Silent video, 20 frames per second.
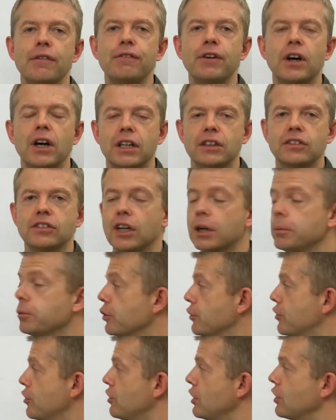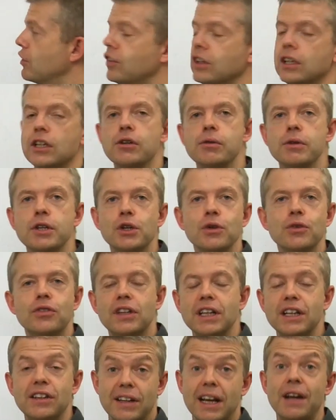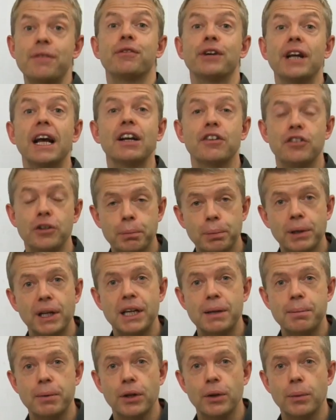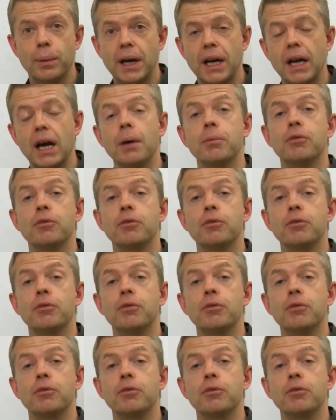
device. I'm not suggesting you use these every hand you play, by the way.